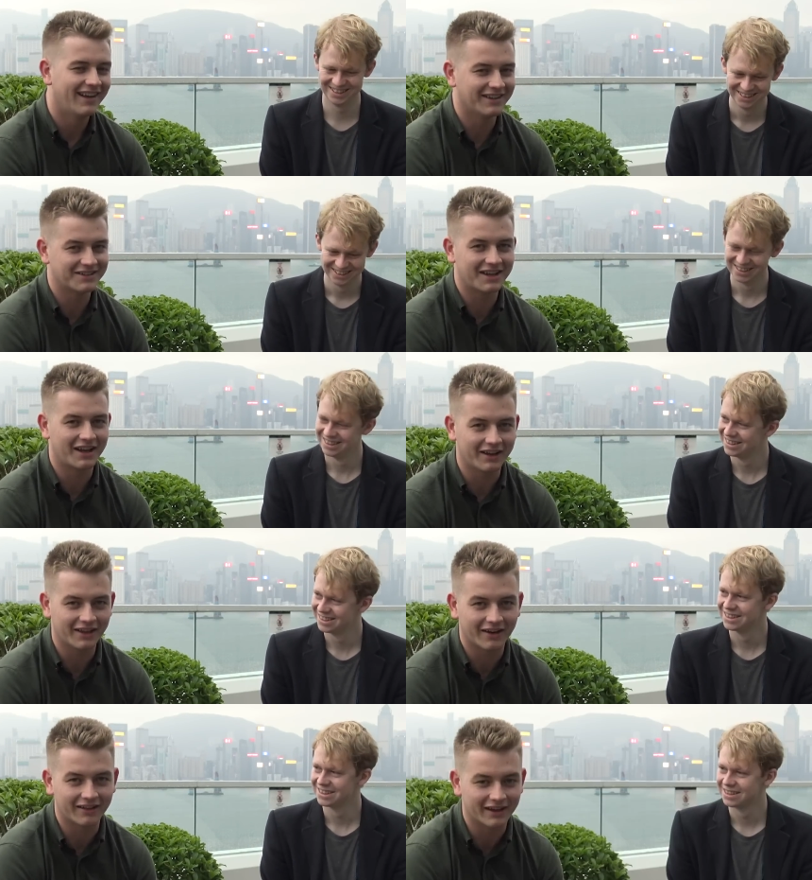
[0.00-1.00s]
Speaker 1: it's
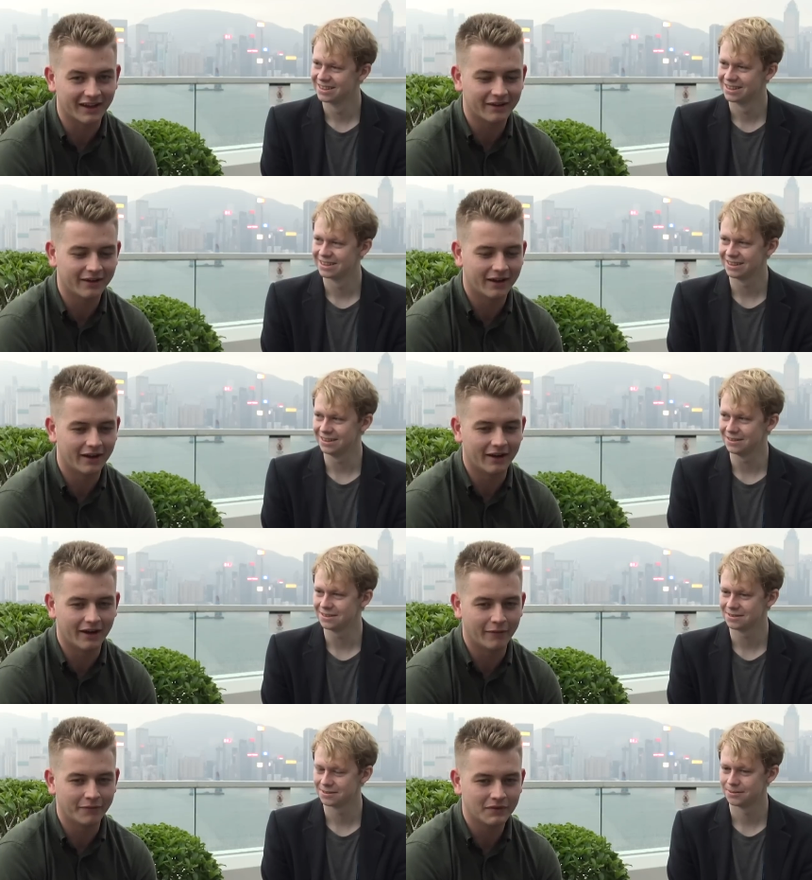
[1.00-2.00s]
getting there in the end. And
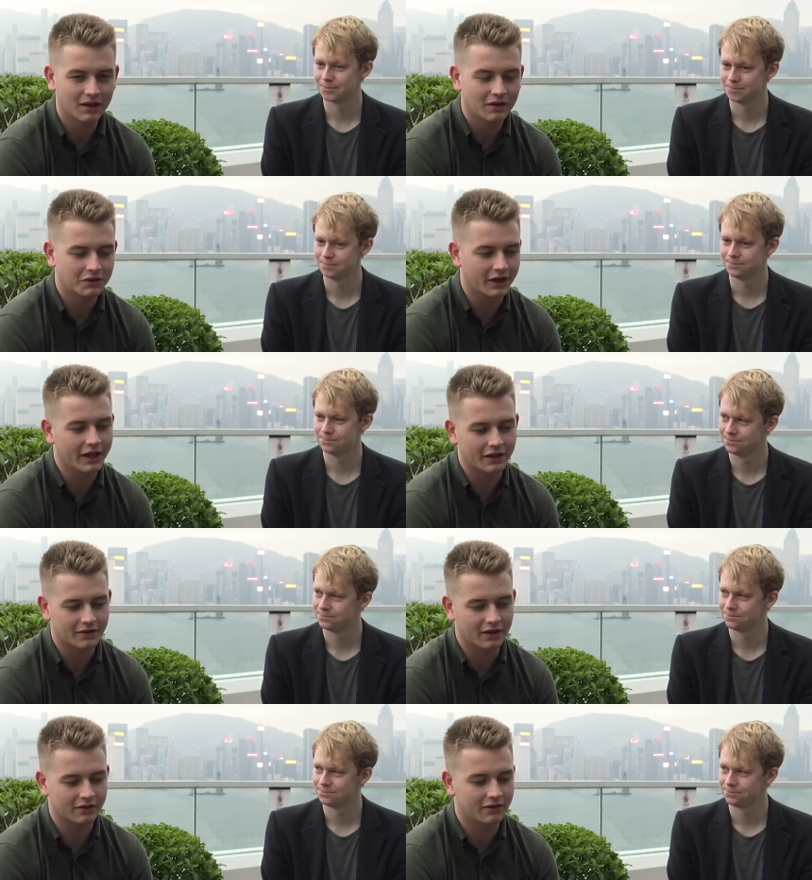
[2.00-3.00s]
yeah. Um, so yeah,
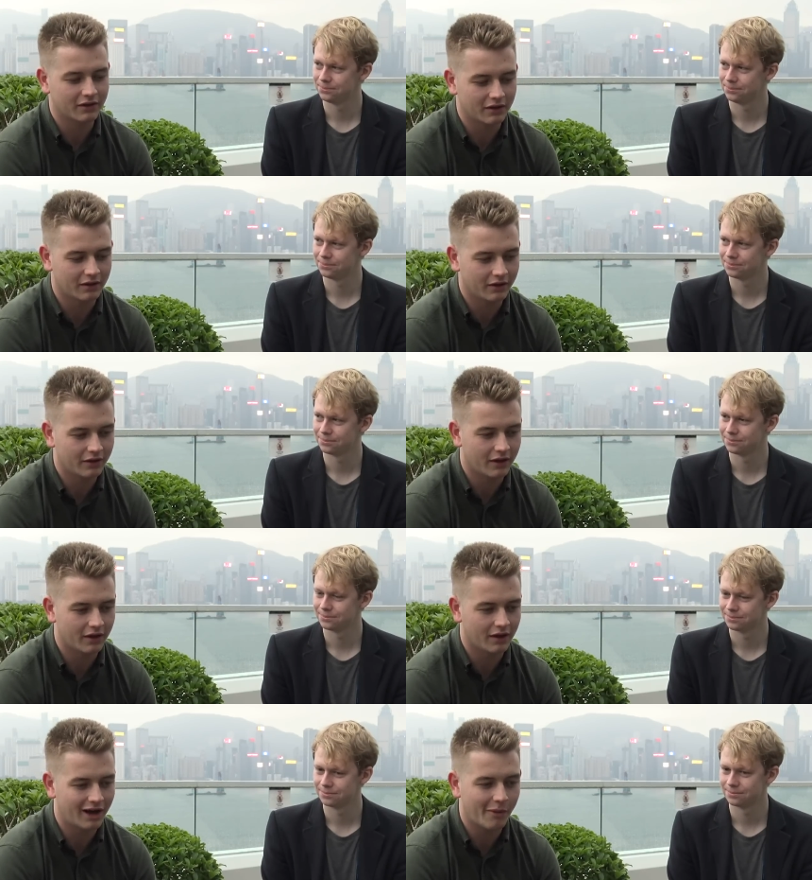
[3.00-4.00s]
that, that's the
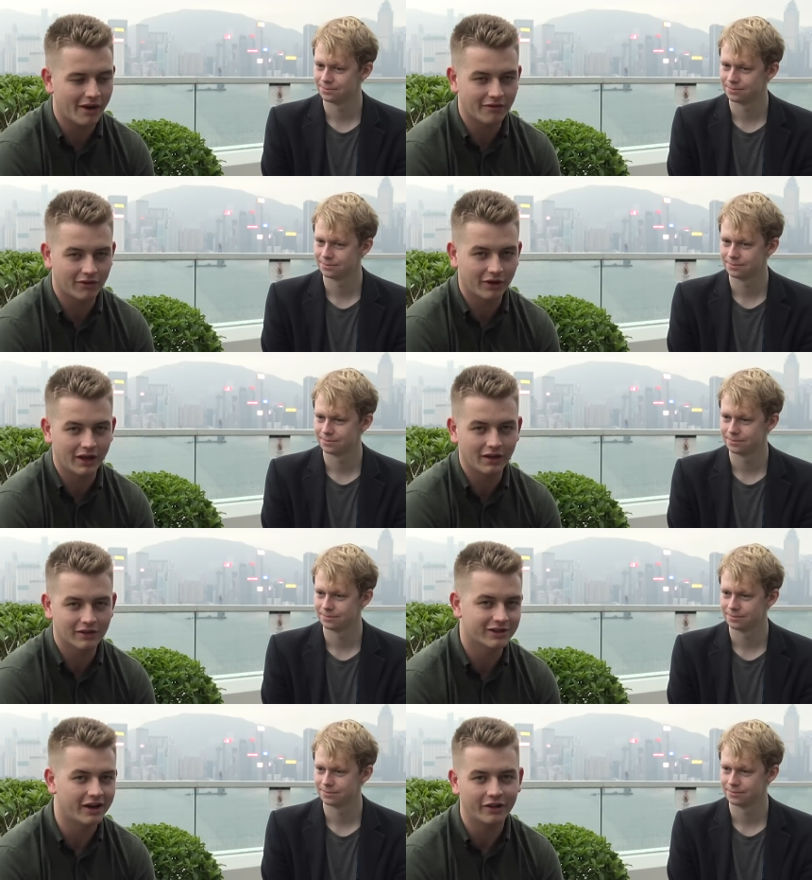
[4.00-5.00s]
the Arweave Loki
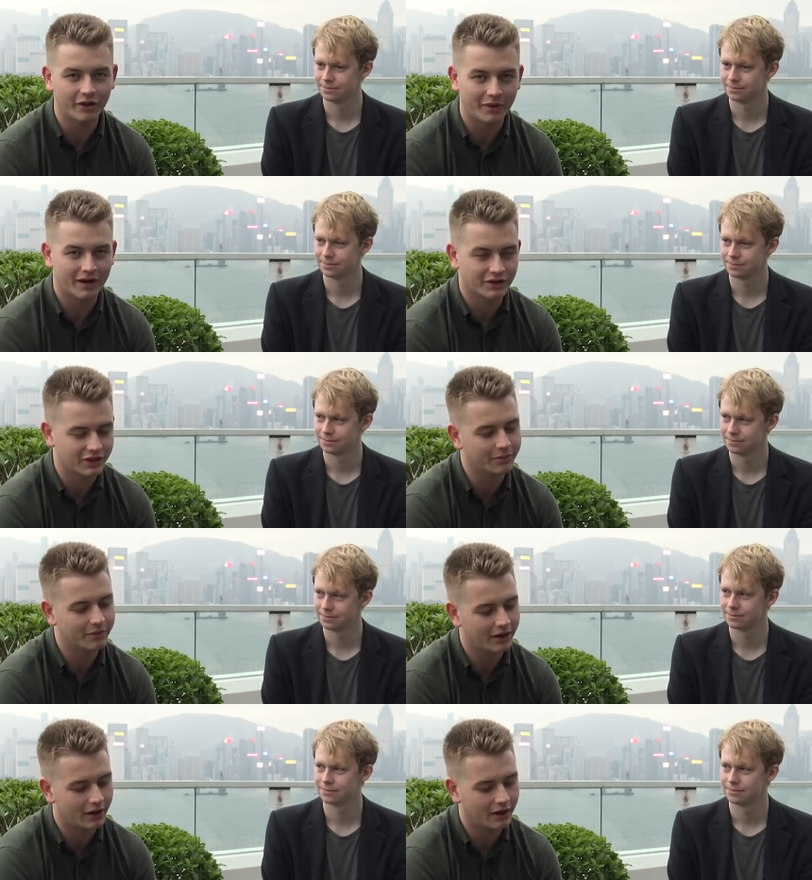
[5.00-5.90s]
Silo partnership.